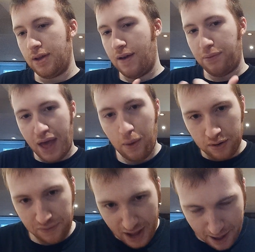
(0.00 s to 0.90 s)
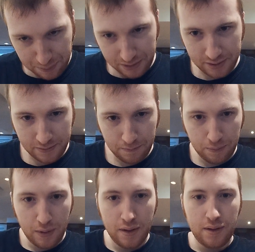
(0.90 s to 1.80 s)
If that would have happened,
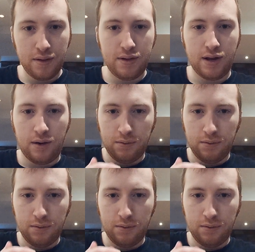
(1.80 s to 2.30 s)
you know,